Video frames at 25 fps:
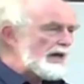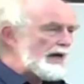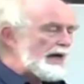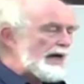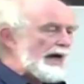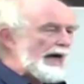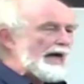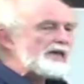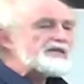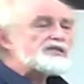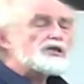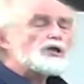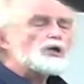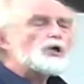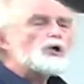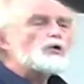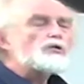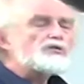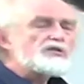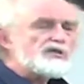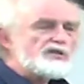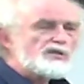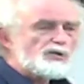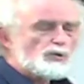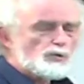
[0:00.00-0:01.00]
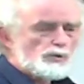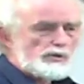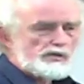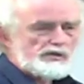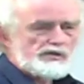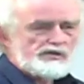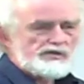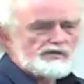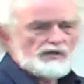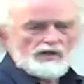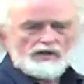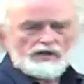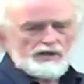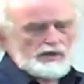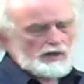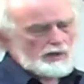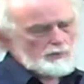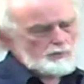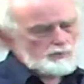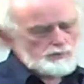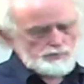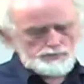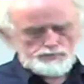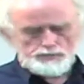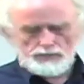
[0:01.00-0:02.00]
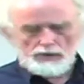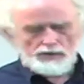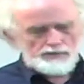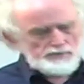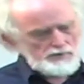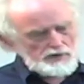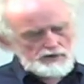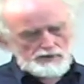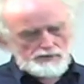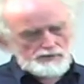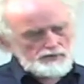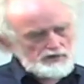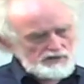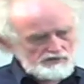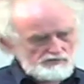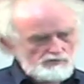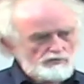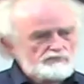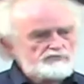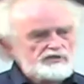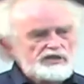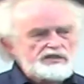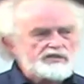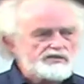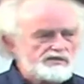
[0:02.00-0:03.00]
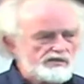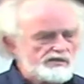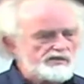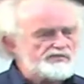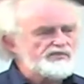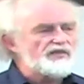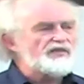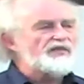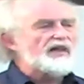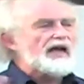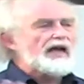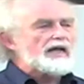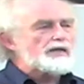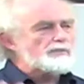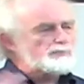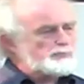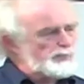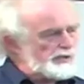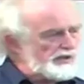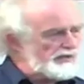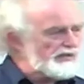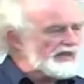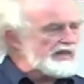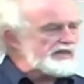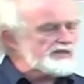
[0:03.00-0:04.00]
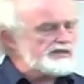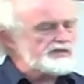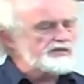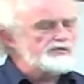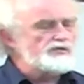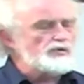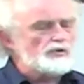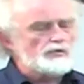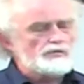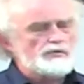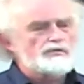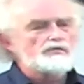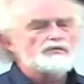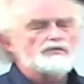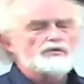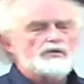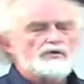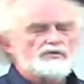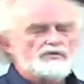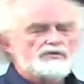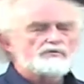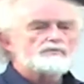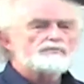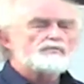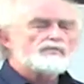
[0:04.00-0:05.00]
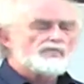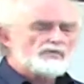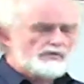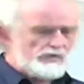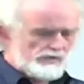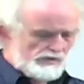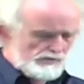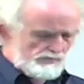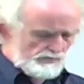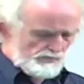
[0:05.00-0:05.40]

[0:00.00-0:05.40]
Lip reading: As a consequence, and there are reasons for that, but that's not the